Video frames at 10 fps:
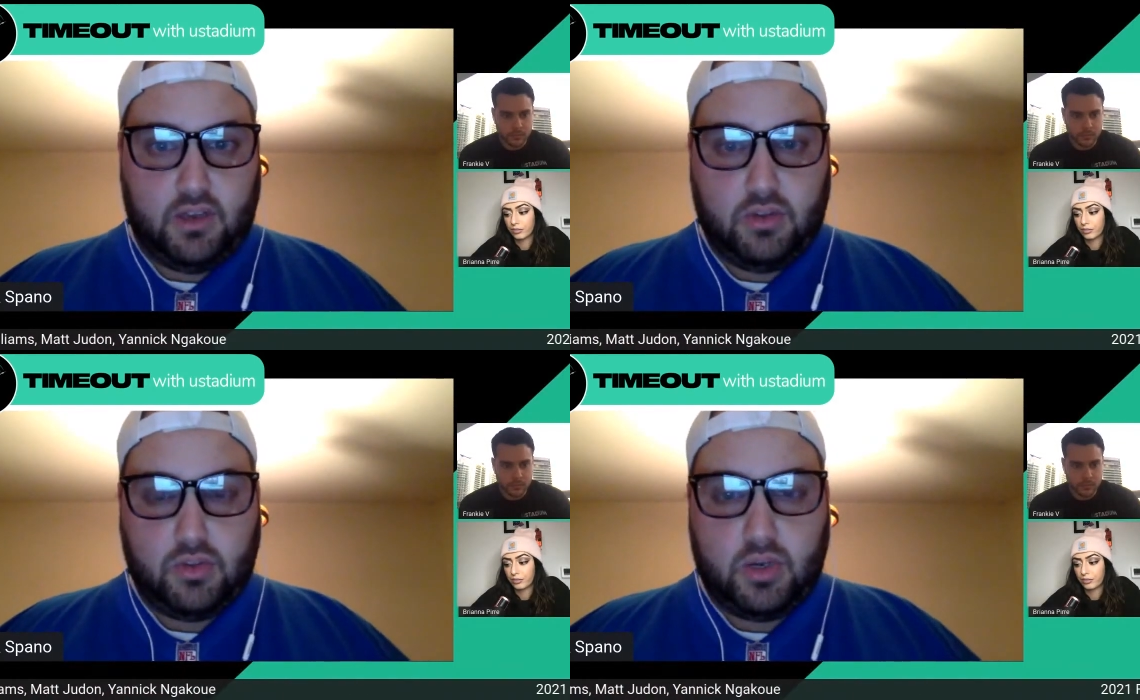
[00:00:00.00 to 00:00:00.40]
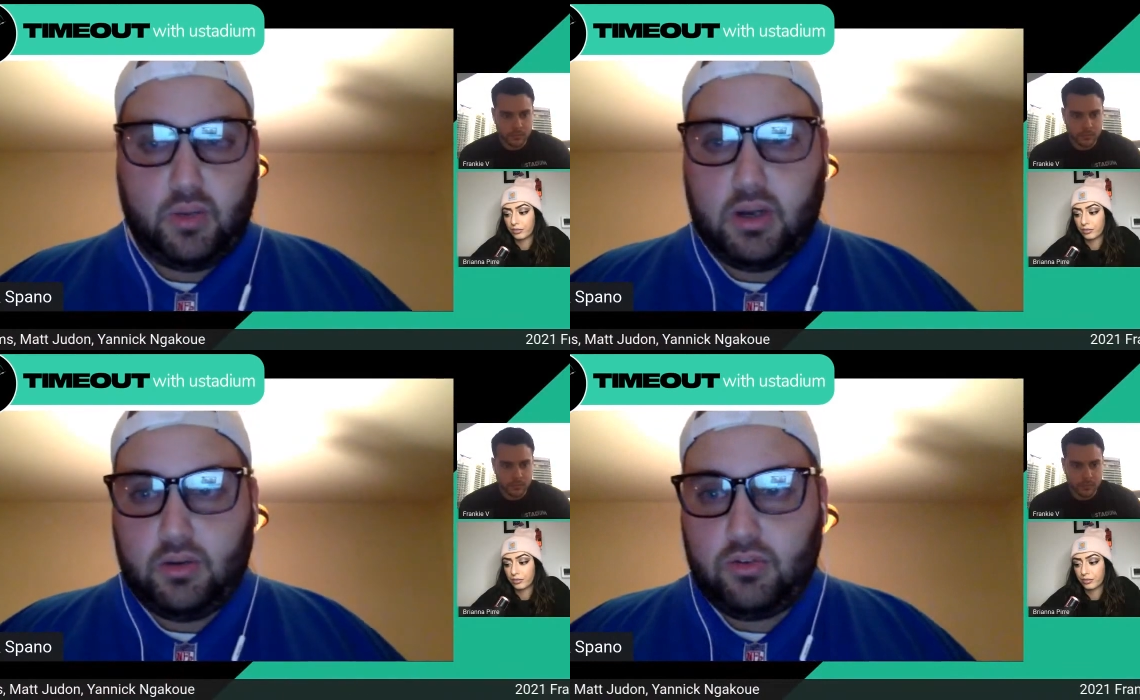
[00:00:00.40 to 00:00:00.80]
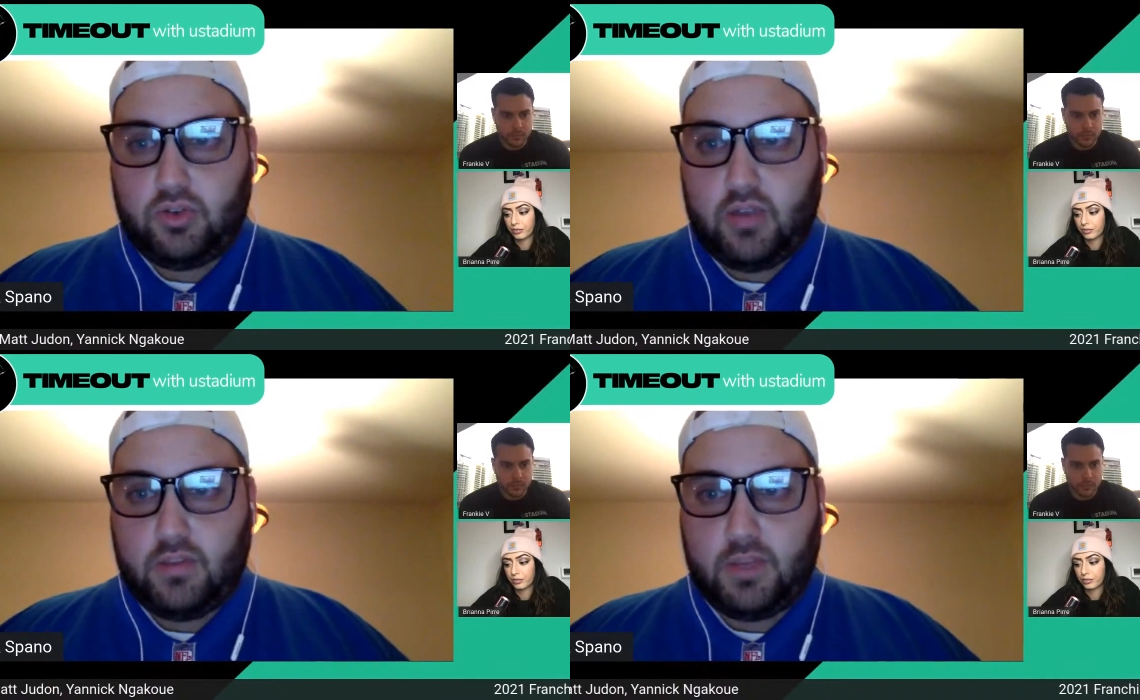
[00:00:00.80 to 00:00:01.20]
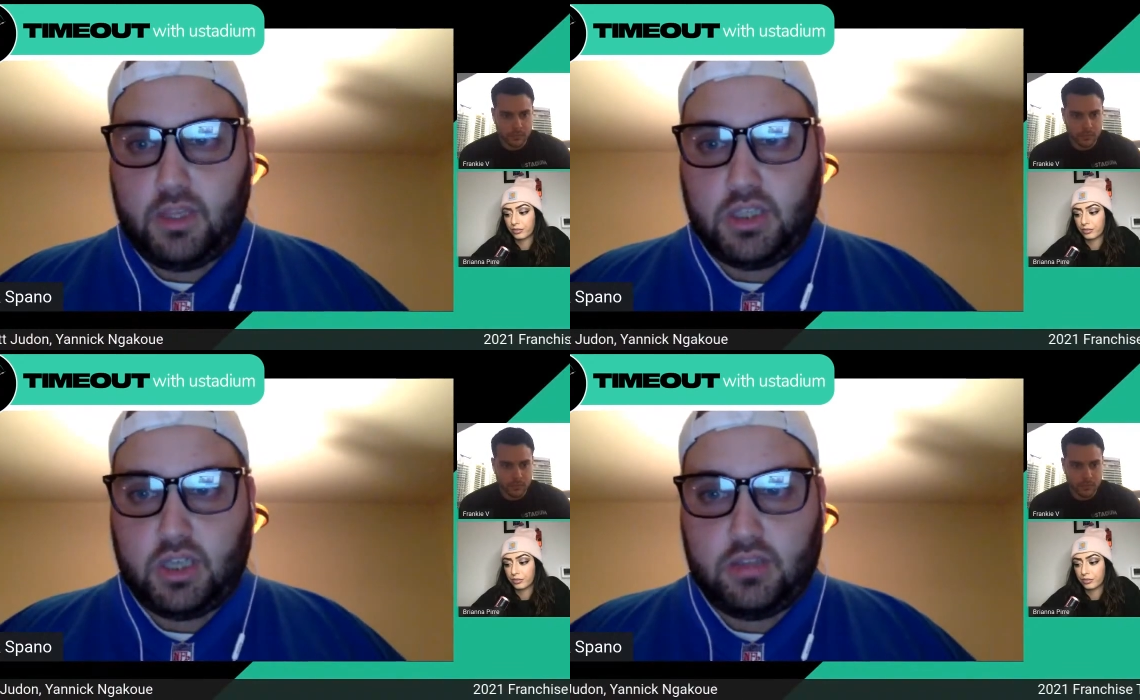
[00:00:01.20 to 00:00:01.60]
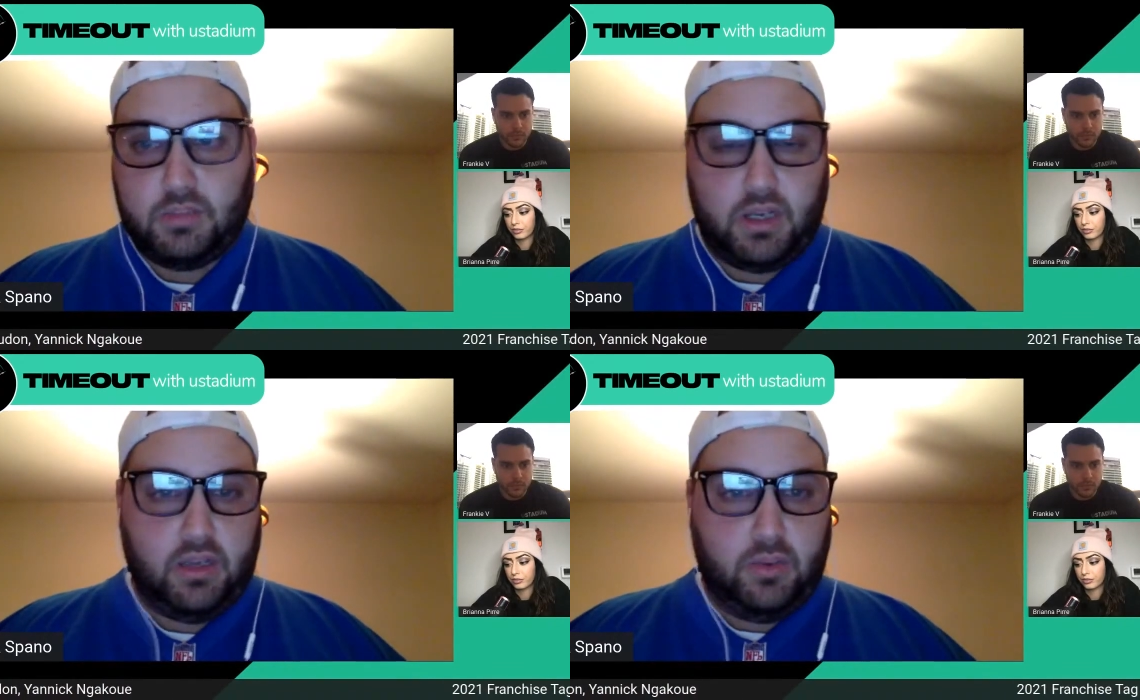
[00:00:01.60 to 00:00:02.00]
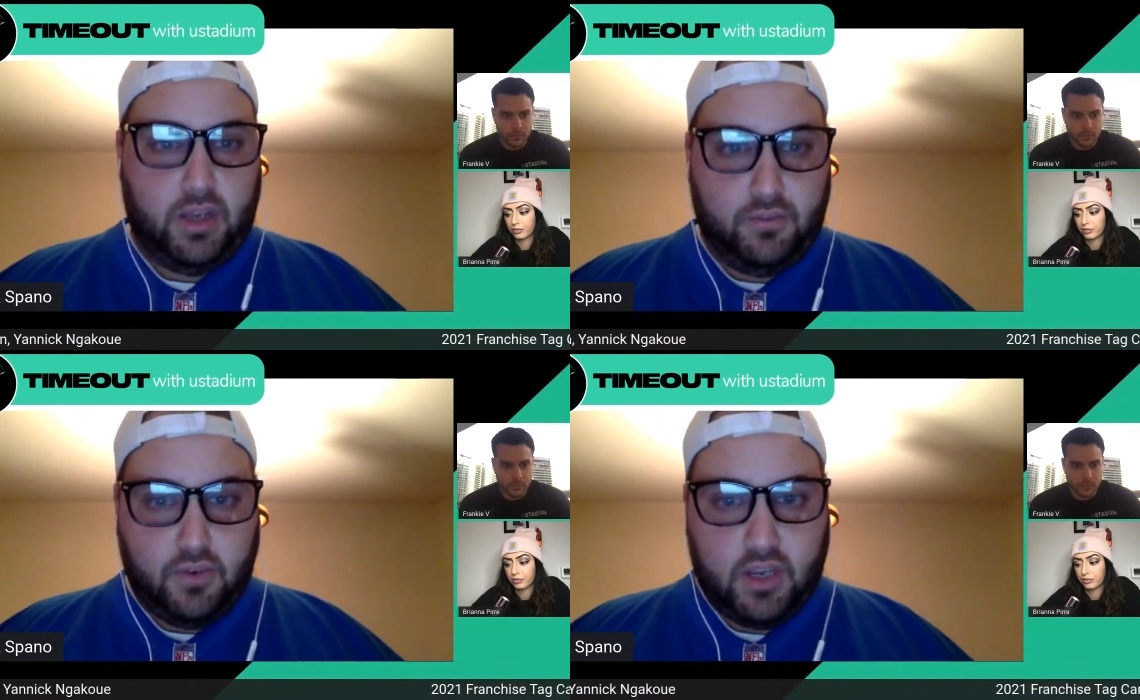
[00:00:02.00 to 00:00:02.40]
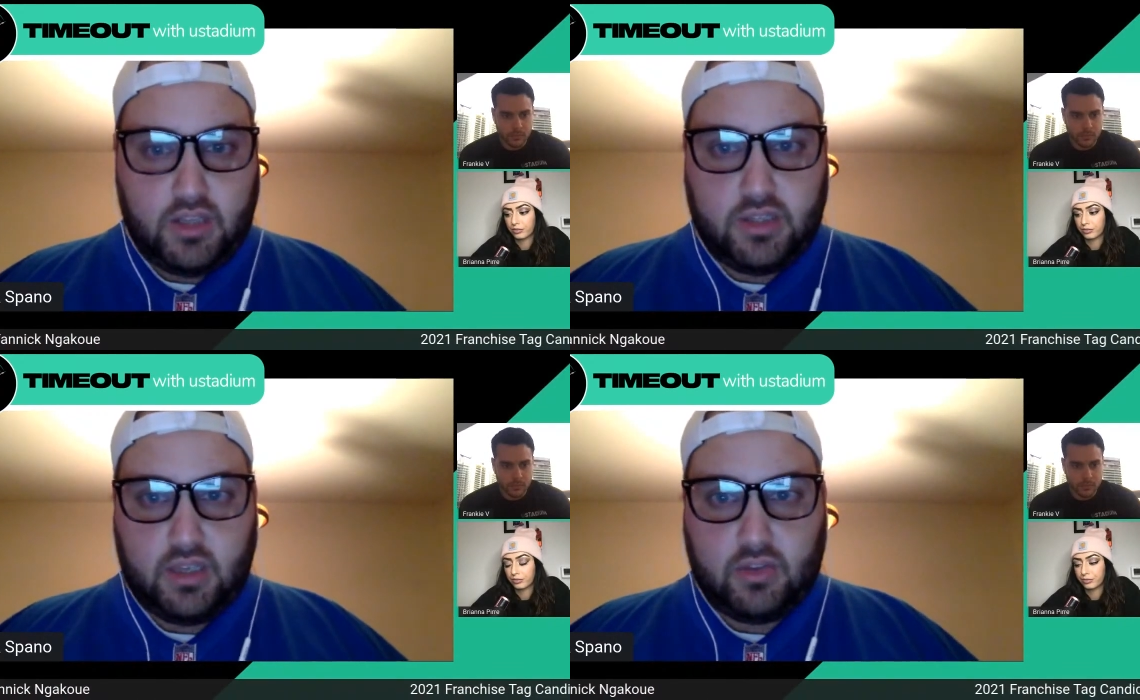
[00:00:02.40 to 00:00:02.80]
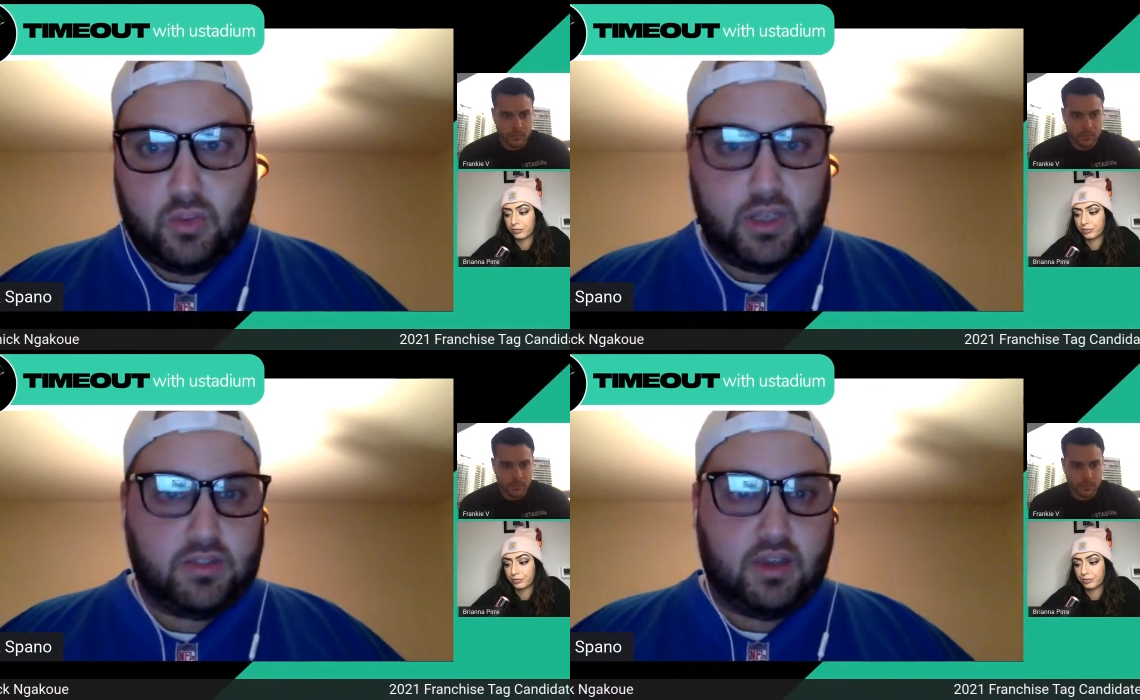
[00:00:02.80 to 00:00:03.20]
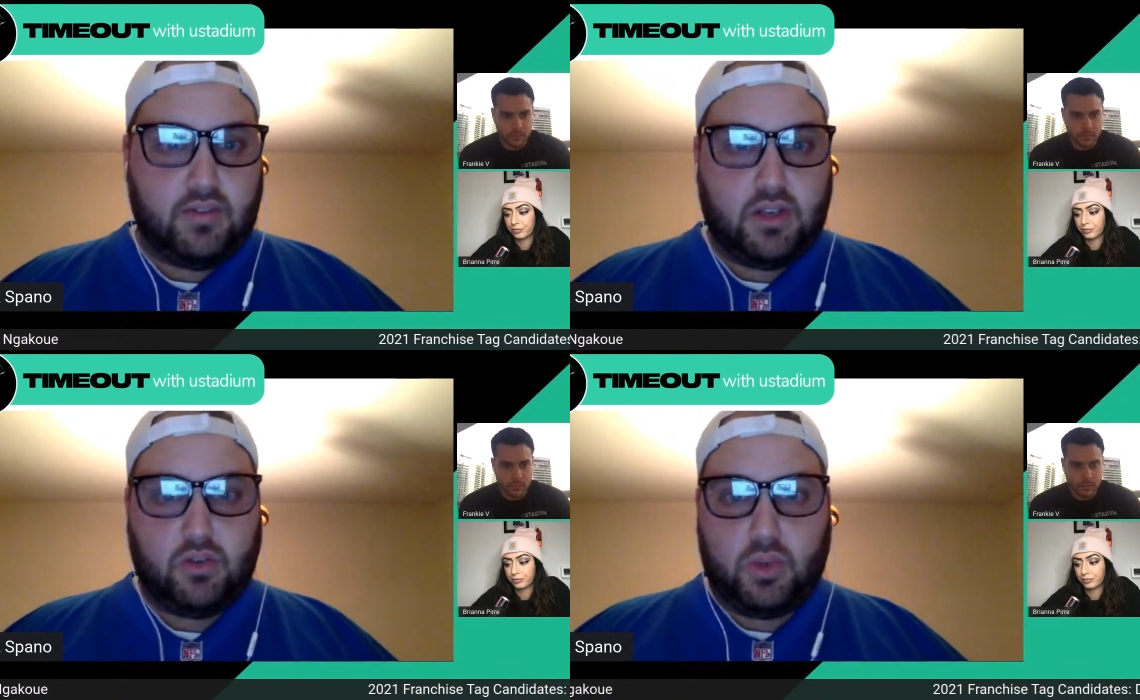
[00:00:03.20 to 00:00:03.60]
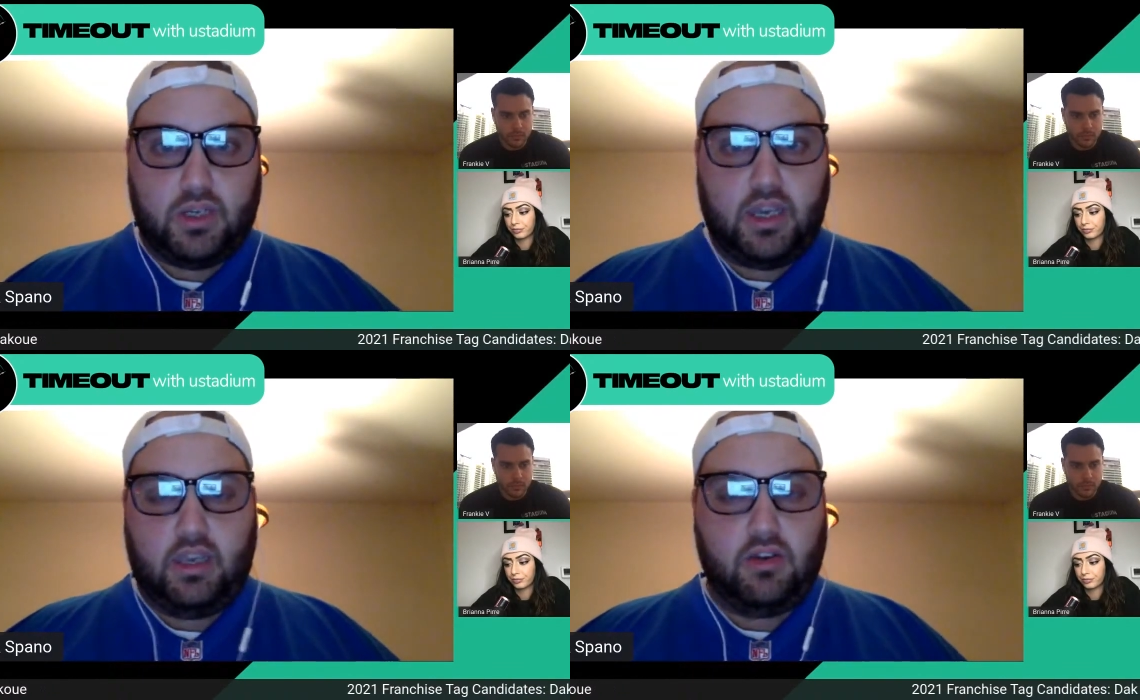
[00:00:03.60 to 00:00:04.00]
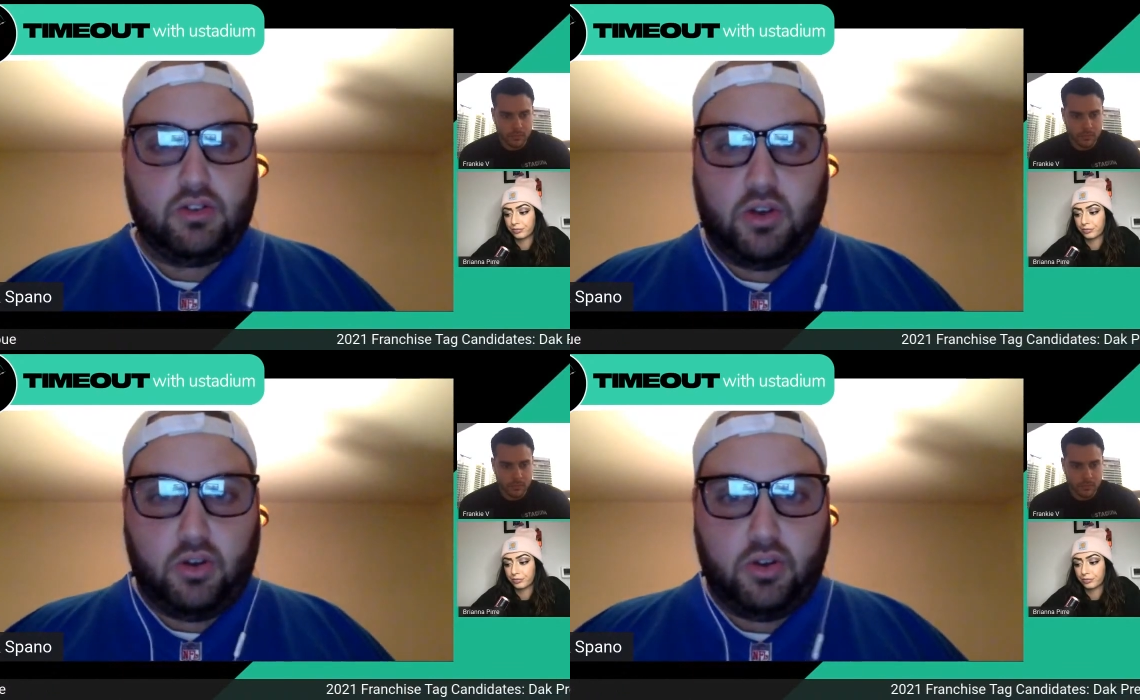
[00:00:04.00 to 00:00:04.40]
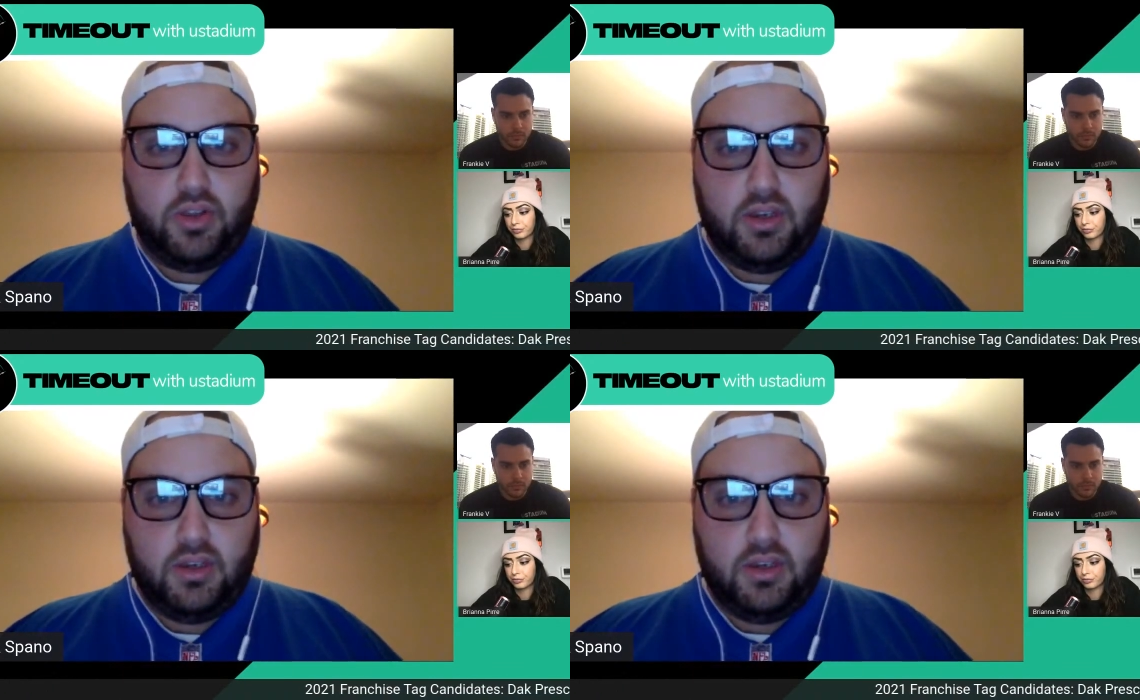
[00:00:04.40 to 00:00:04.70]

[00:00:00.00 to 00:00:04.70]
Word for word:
Speaker 1: He was 21 when he was drafted by the Jets, but he would hit free agency at 27, 28 years old.